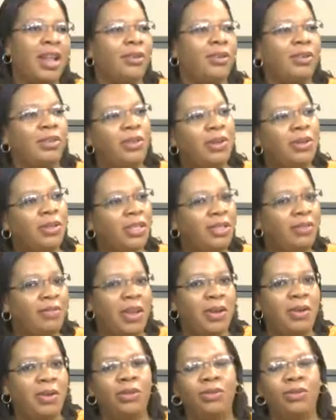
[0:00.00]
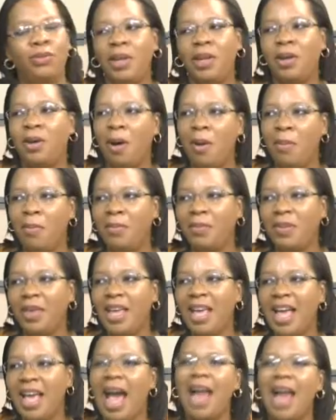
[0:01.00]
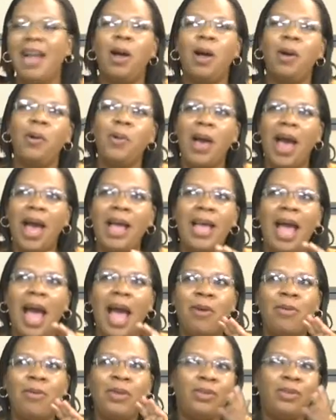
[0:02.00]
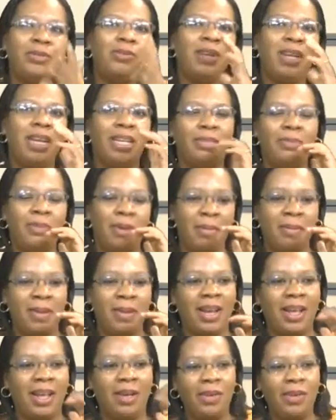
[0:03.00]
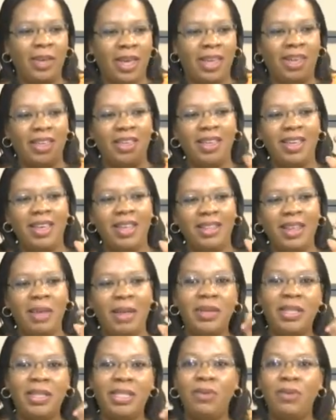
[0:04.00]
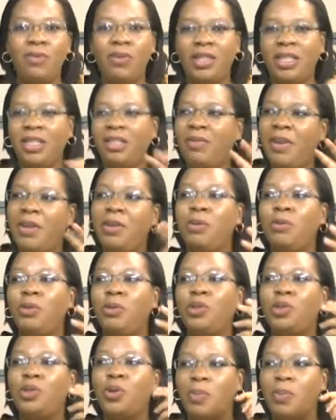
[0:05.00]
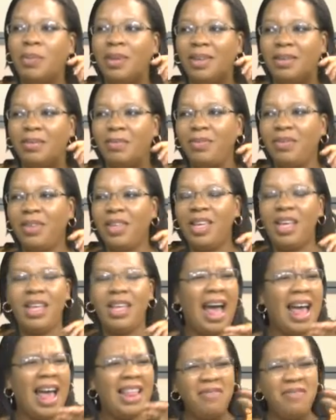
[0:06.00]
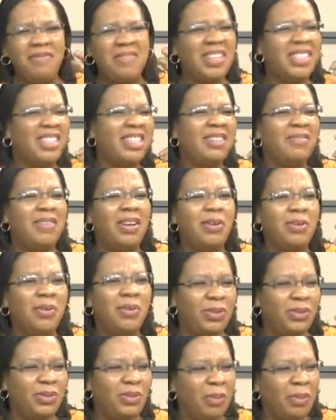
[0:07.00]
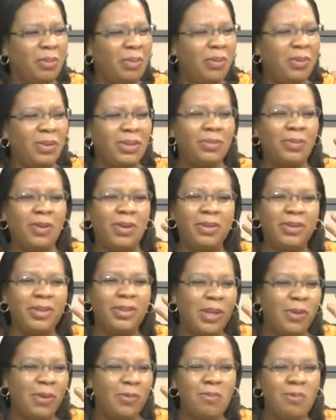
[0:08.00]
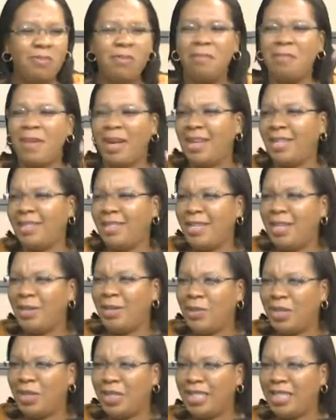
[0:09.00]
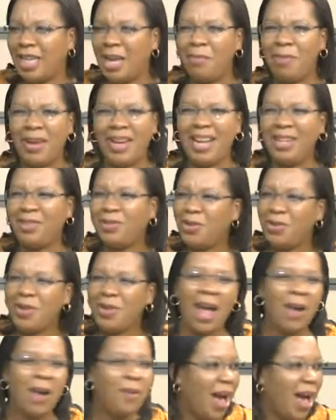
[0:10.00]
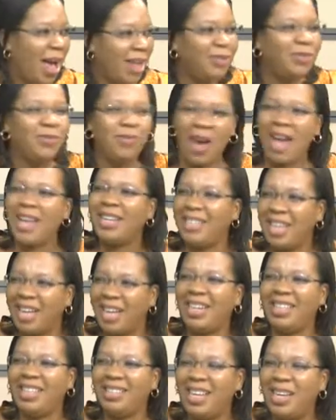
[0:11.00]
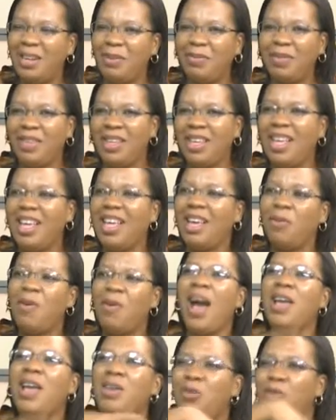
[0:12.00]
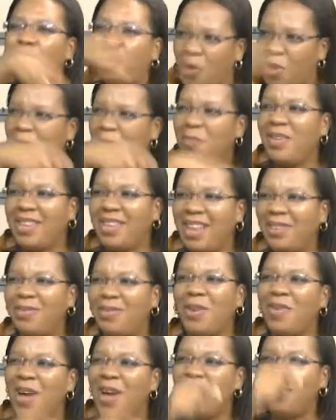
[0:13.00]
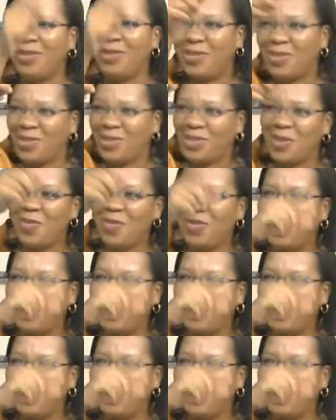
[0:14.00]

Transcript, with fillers: see all these vendors when they come and now I, I wanted to do an experiment, like, okay, let me see what this vendor will show me. And the first thing the vendor was showing me was one woman magazine with shape. And I told, I had to wind down and tell him, why are you showing me that one? Why would you show me